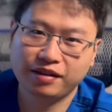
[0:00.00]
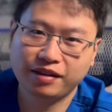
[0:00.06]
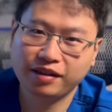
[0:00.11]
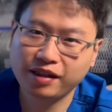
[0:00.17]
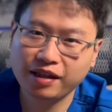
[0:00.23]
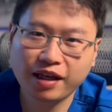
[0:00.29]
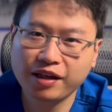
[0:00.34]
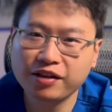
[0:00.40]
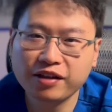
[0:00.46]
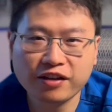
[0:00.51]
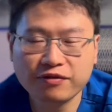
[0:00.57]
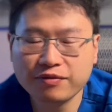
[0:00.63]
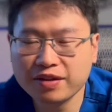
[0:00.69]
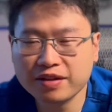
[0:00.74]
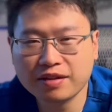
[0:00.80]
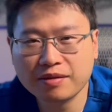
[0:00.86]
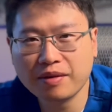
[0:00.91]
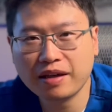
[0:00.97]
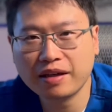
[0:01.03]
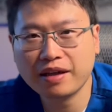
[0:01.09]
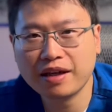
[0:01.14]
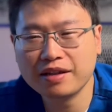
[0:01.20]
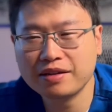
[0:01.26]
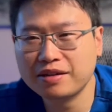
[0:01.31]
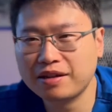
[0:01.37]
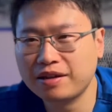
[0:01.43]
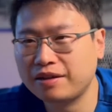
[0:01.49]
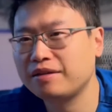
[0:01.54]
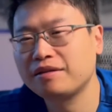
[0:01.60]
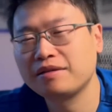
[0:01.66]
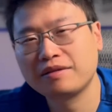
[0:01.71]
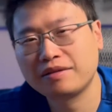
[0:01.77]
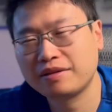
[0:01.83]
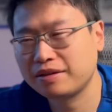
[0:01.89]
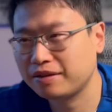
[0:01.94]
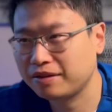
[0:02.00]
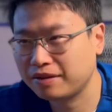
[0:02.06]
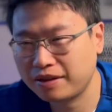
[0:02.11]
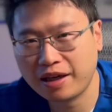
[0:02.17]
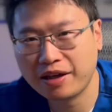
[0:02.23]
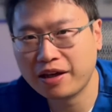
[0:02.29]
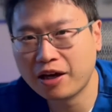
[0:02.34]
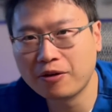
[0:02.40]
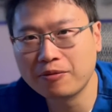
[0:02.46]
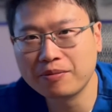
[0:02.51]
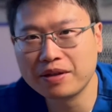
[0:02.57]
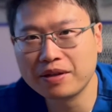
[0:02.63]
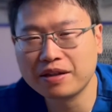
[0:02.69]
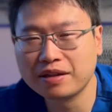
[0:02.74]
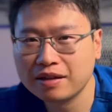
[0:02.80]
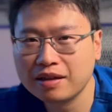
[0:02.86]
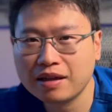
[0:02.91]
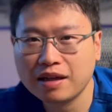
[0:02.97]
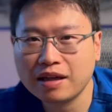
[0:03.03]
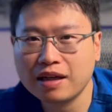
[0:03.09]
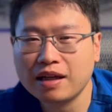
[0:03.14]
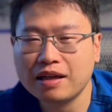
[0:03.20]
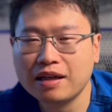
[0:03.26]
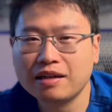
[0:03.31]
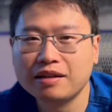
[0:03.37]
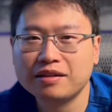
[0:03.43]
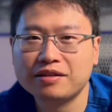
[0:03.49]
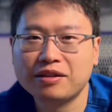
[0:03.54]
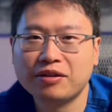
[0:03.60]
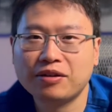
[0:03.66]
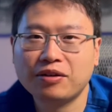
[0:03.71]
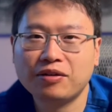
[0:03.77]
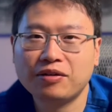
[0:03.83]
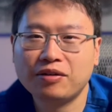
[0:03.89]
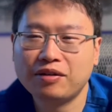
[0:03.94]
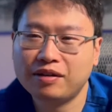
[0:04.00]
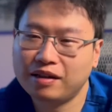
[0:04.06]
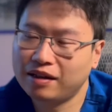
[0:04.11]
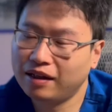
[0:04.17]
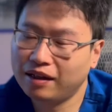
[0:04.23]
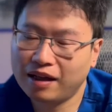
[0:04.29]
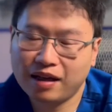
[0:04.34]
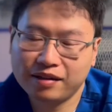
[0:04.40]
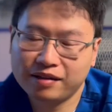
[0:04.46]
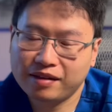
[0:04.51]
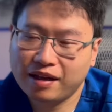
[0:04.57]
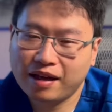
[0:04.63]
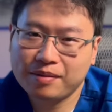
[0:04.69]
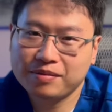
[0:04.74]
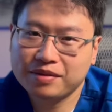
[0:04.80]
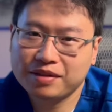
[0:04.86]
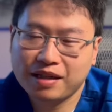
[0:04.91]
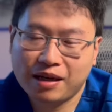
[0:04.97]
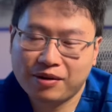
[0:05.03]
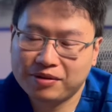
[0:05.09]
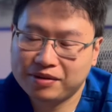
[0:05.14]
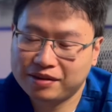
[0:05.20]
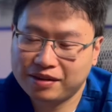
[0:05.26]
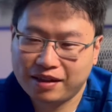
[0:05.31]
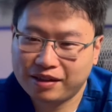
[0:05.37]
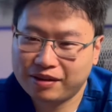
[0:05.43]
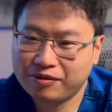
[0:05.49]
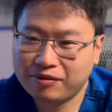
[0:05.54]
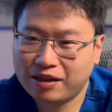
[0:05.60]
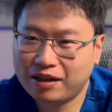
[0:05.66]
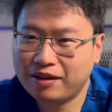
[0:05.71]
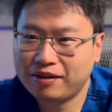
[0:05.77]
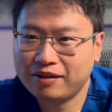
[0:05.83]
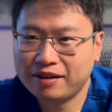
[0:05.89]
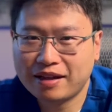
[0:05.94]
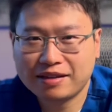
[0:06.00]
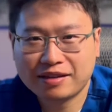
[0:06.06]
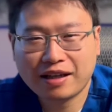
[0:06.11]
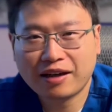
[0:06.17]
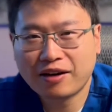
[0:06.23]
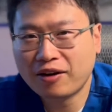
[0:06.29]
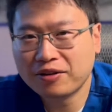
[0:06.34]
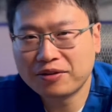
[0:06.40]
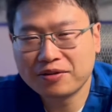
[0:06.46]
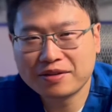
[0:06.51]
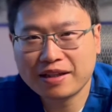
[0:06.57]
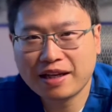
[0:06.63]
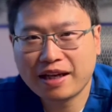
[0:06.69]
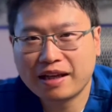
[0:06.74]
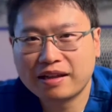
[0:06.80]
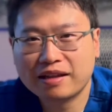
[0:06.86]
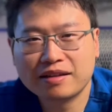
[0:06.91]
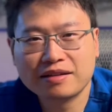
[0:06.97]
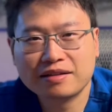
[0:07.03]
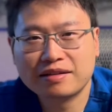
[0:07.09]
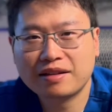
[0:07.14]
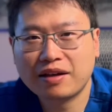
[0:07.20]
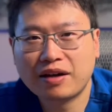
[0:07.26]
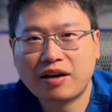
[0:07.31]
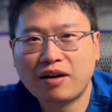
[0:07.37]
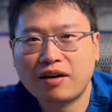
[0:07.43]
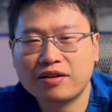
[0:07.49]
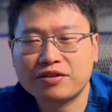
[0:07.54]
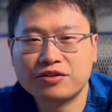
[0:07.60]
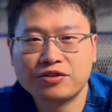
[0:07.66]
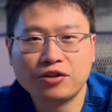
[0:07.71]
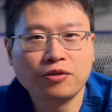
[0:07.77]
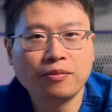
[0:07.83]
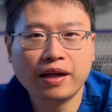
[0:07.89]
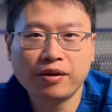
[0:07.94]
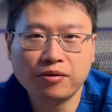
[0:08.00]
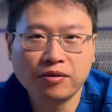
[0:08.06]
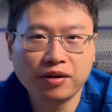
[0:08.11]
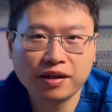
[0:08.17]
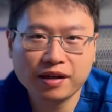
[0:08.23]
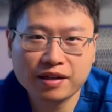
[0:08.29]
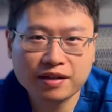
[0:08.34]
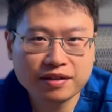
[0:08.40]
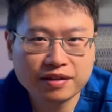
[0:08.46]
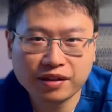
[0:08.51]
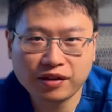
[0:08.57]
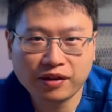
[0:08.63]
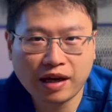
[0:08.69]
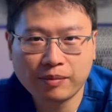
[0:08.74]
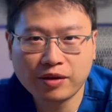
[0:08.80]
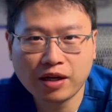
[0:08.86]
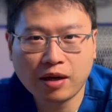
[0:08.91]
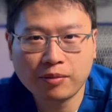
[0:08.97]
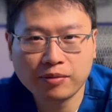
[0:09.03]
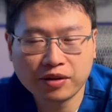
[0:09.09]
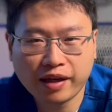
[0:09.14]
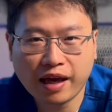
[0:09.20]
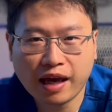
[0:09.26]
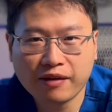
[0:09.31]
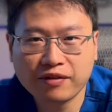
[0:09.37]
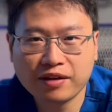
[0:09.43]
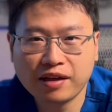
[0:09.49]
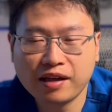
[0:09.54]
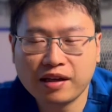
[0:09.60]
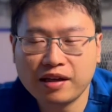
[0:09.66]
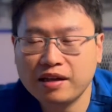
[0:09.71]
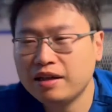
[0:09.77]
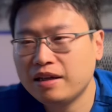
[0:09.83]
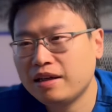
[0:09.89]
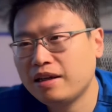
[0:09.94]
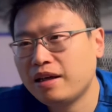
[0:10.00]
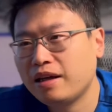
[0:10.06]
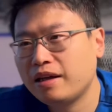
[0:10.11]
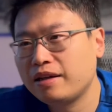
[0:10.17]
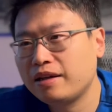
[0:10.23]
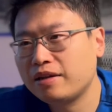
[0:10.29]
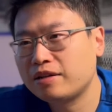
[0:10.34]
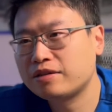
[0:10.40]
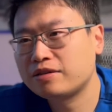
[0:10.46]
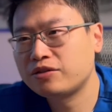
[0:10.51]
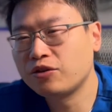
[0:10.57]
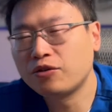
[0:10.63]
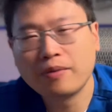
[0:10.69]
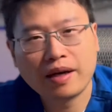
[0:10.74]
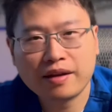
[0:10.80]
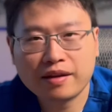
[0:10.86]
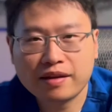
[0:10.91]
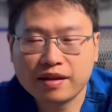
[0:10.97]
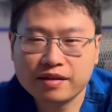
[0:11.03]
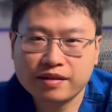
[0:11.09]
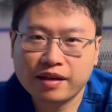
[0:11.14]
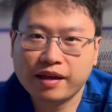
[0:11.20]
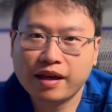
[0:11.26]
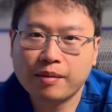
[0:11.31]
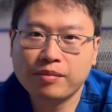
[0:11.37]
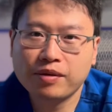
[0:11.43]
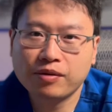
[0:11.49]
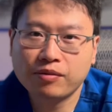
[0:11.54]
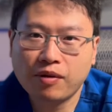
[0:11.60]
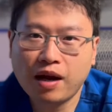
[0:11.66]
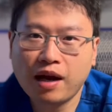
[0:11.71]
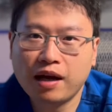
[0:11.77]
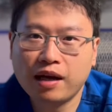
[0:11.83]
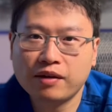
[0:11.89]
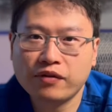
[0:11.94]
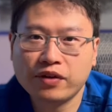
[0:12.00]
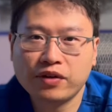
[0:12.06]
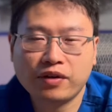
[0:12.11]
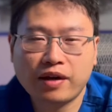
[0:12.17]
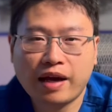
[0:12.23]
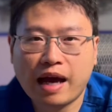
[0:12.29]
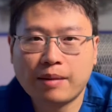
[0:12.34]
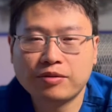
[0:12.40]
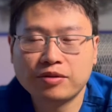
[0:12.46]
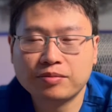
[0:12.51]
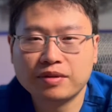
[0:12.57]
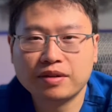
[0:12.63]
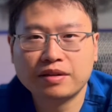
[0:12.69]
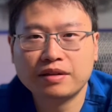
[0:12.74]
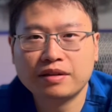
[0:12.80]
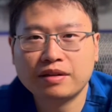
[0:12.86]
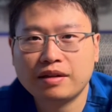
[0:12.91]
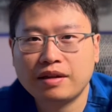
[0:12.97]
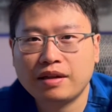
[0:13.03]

Can you give me some medication? Can you help me?" So a lot of times I was like, well, that's kind of hard to say because there are so many organs in your abdominal cavity. There are so many things that can be wrong with your abdomen.